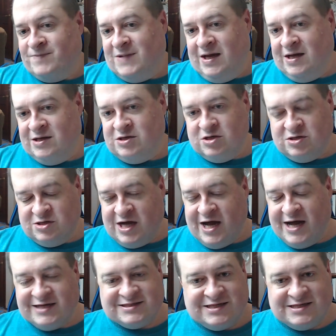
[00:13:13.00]
and the
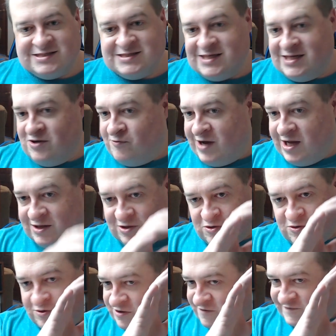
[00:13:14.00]
guy's like sitting way in the
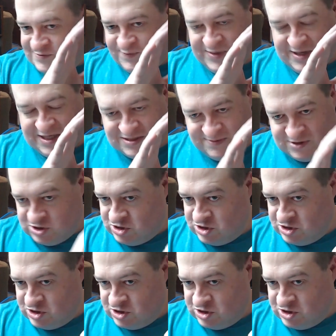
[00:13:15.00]
corner of his basement